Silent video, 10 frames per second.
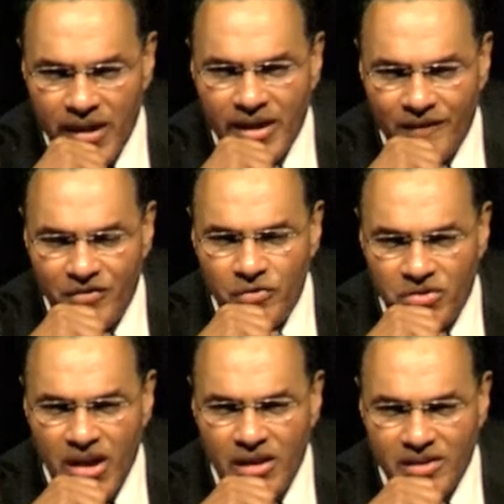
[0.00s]
That if you
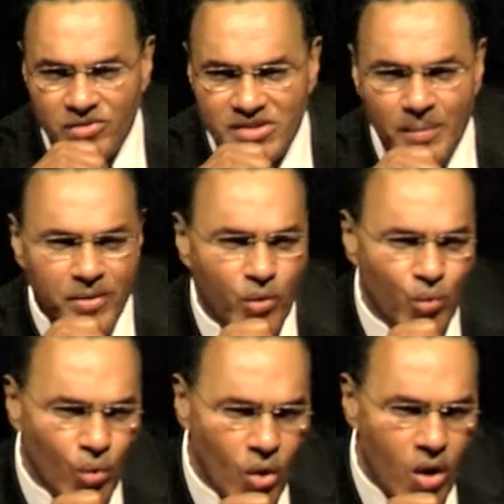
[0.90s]
think there's
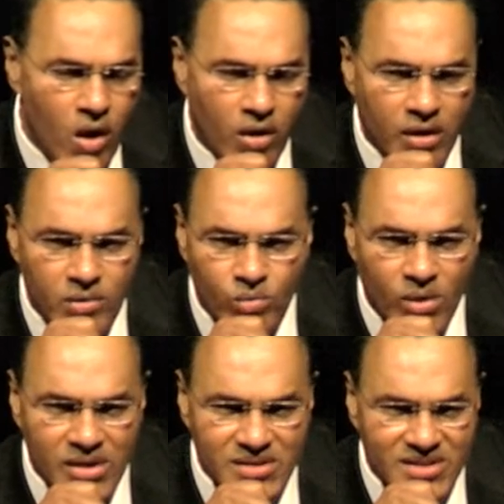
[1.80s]
something wrong in
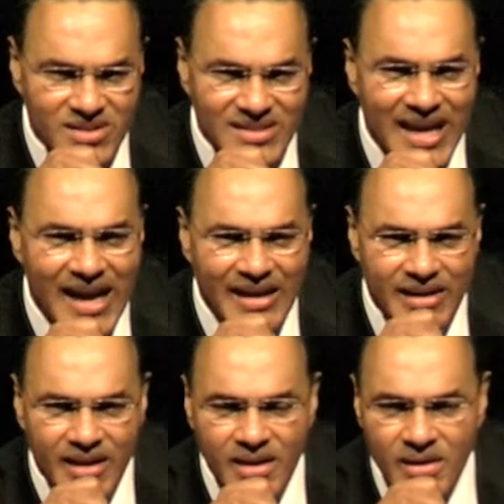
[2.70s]
one
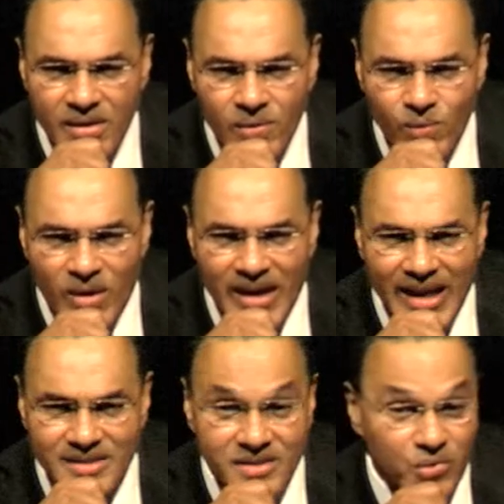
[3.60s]
society, one
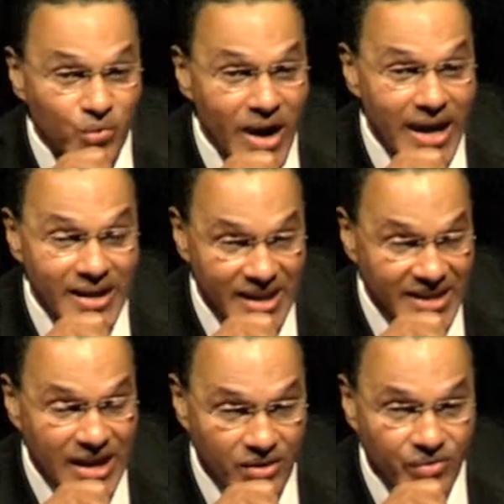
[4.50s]
has the right
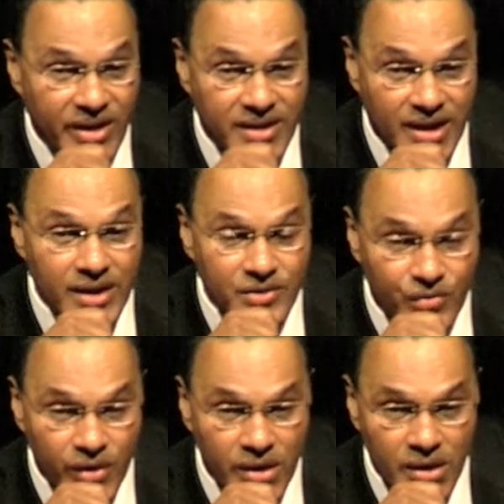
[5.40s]
in our great
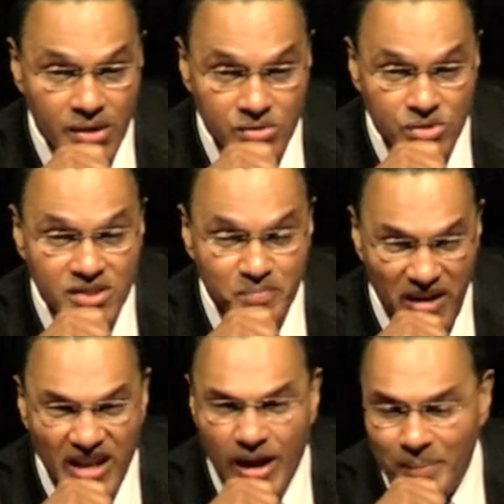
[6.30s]
country to
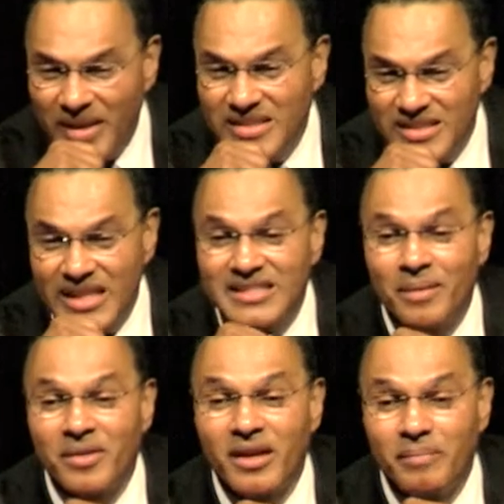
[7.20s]
speak up and say
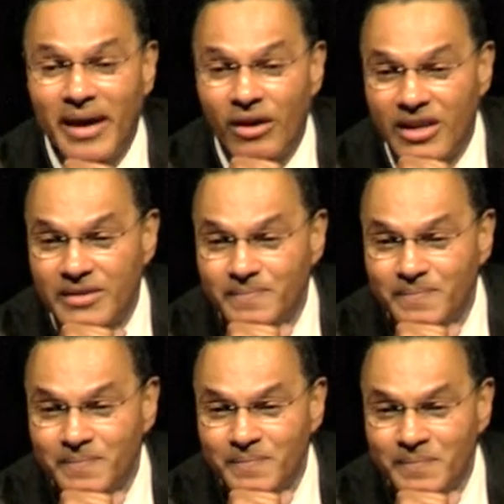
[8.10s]
something about it.
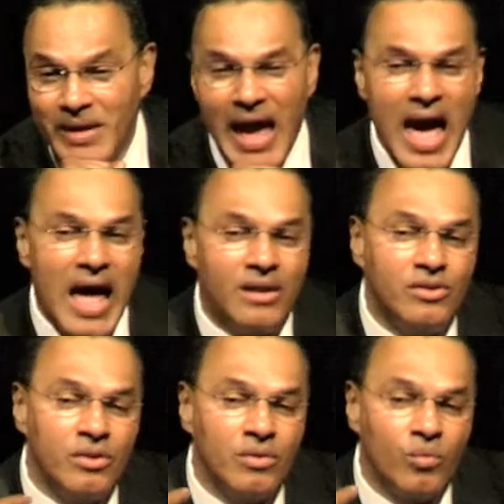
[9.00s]

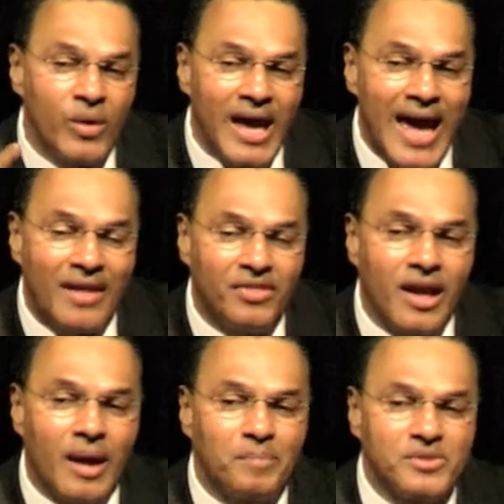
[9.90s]
And we had
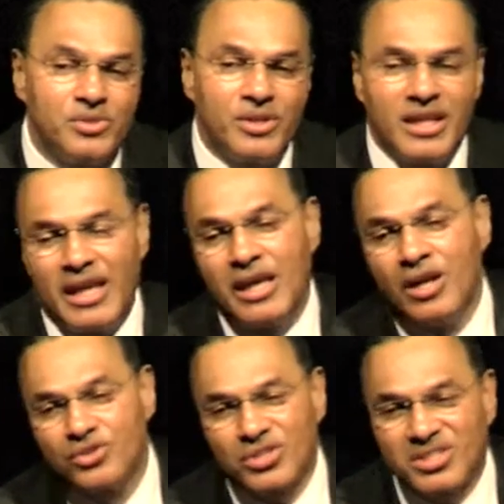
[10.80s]
the opportunity
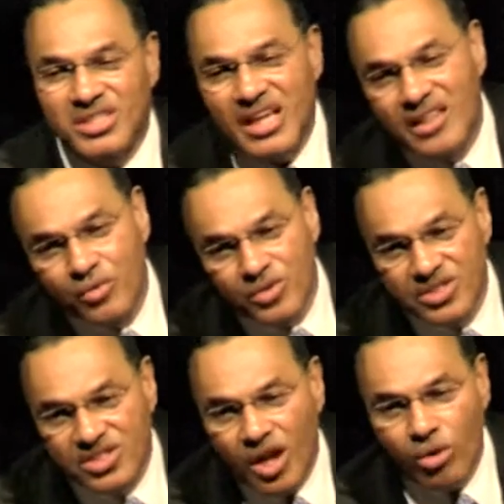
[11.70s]
to see the
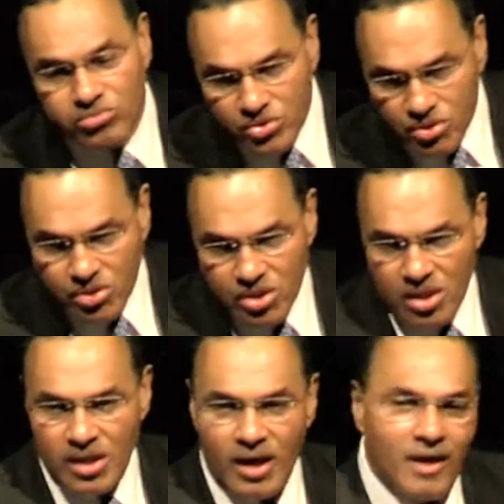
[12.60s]
results
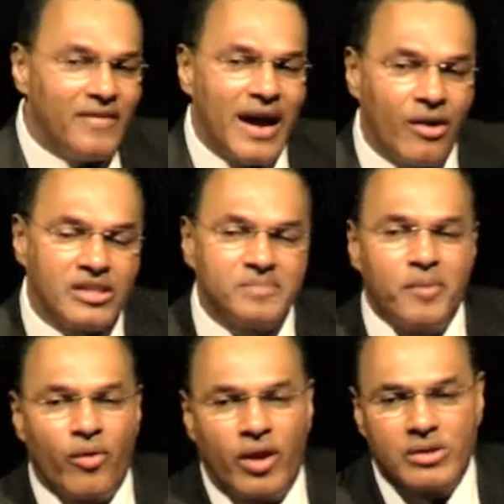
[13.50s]
of our
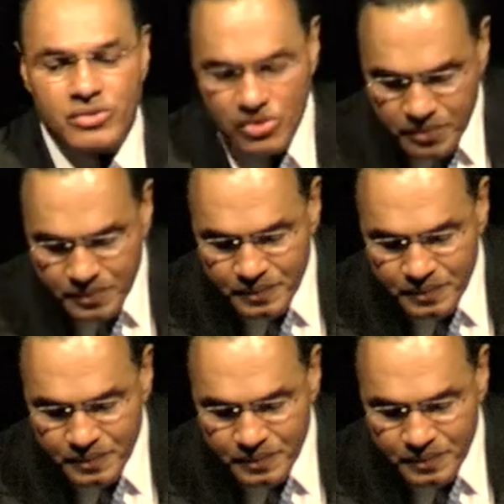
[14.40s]
experience